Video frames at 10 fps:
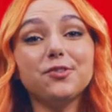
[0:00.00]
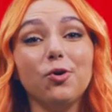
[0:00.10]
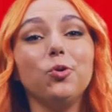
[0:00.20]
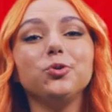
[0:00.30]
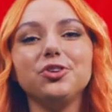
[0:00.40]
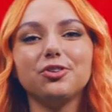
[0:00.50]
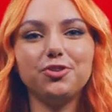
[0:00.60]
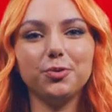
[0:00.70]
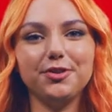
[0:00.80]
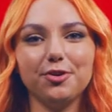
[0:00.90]
not all you can
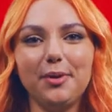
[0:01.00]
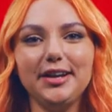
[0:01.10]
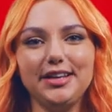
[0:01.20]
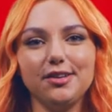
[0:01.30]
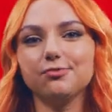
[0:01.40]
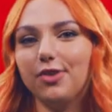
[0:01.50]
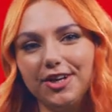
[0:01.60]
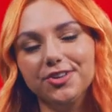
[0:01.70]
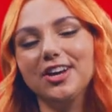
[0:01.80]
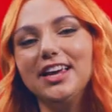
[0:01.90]
do with your money,
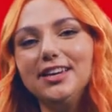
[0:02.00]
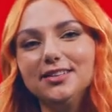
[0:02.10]
right, Nolly?